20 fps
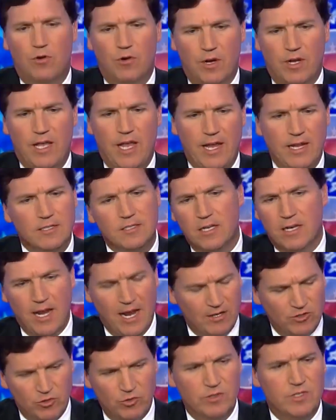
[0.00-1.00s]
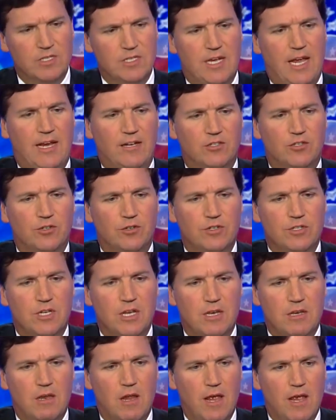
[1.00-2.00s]
hurricanes and natural disasters,
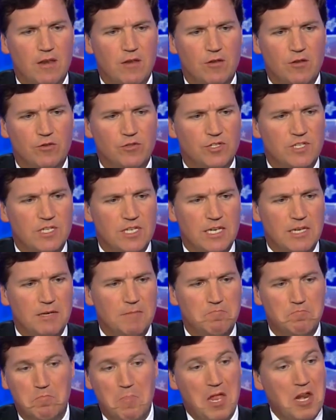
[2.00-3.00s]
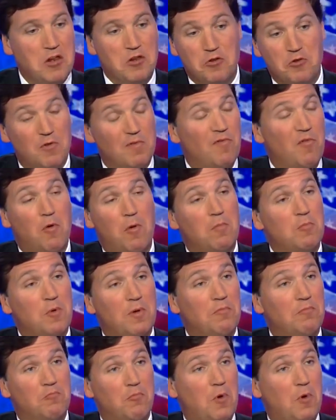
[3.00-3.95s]
and, and you see men in uniform with